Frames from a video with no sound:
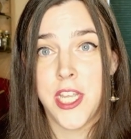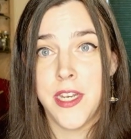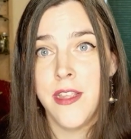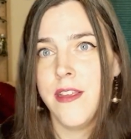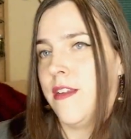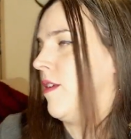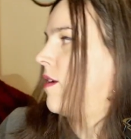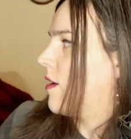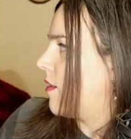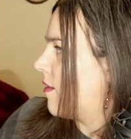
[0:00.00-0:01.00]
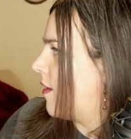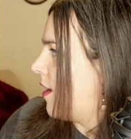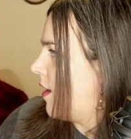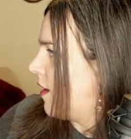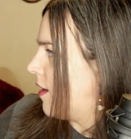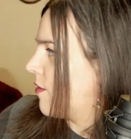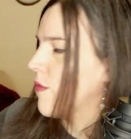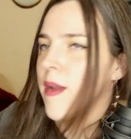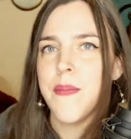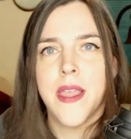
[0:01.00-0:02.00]
You can see it's
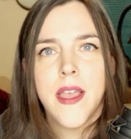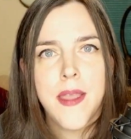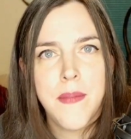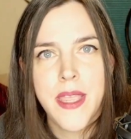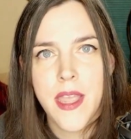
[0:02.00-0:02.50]
right behind me.